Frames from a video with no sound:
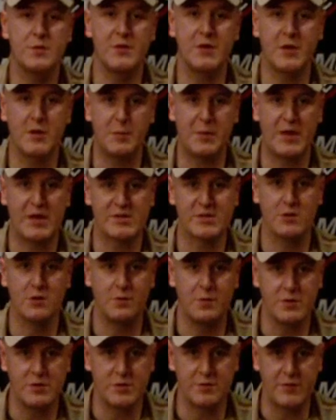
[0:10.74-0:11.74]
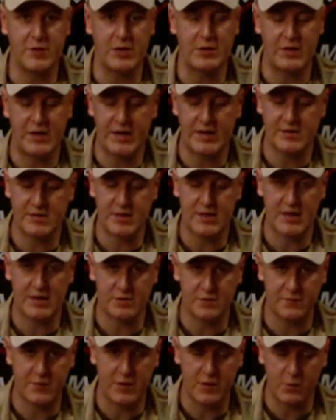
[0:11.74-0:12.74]
to another Black Scorpions review. In
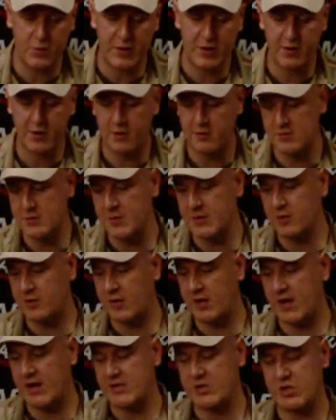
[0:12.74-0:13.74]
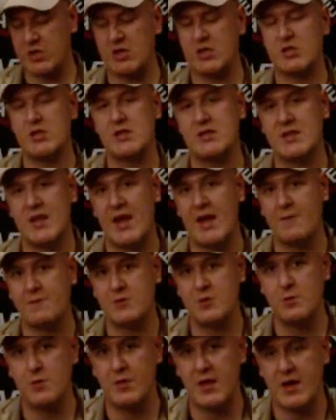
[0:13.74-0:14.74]
today's review we are going to be looking at G&G's
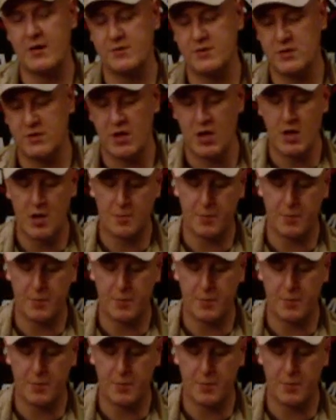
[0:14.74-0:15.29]
F2000,